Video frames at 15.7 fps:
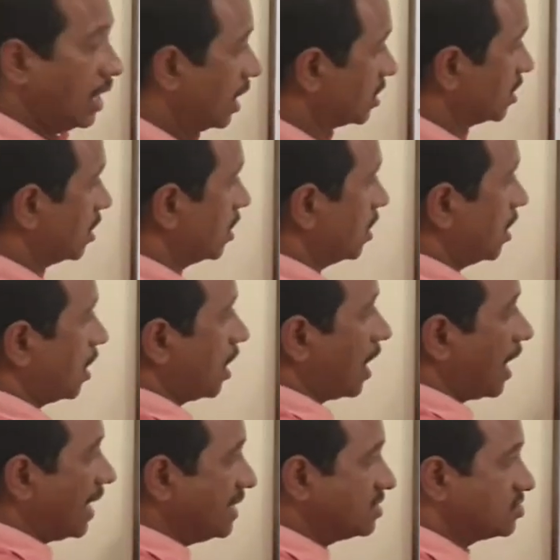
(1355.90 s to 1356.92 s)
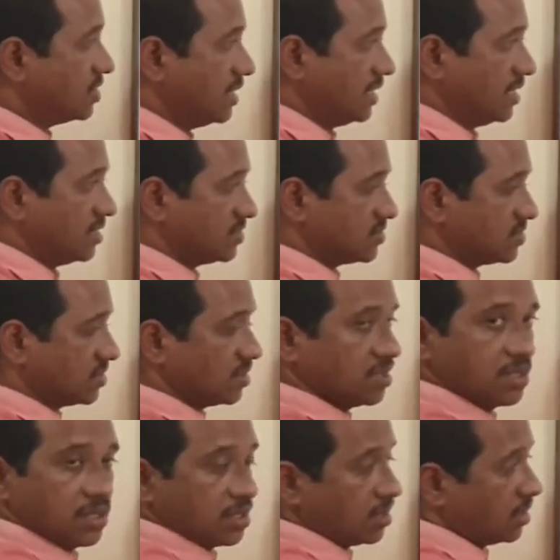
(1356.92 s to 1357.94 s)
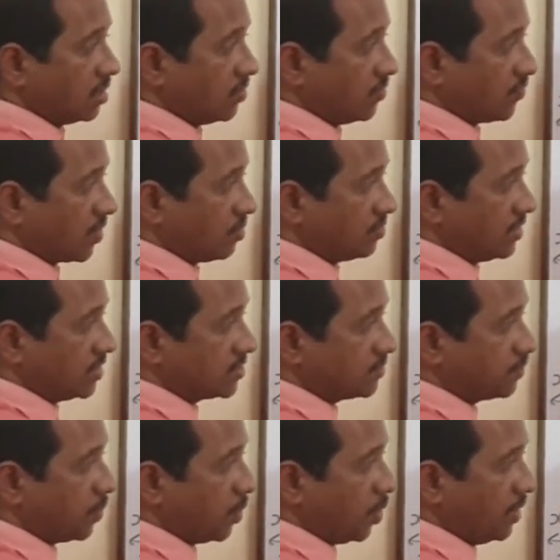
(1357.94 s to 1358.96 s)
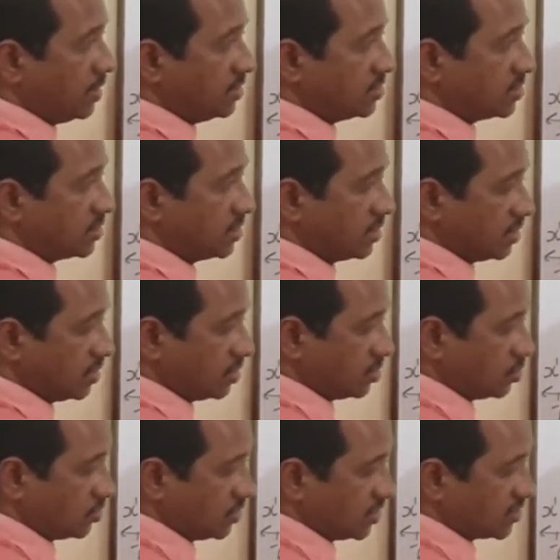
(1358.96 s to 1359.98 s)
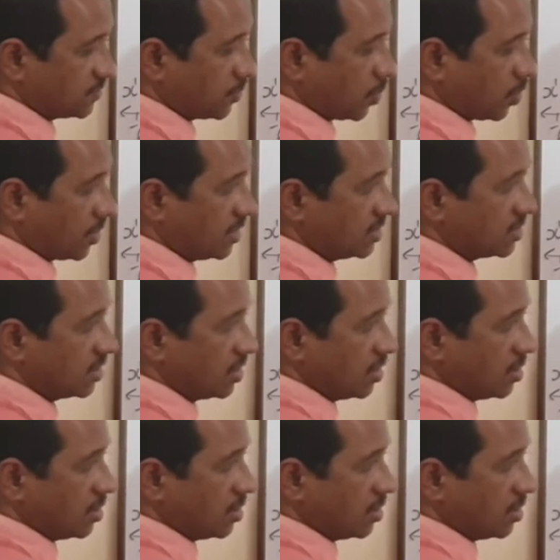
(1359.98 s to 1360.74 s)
the height is from this point to this point.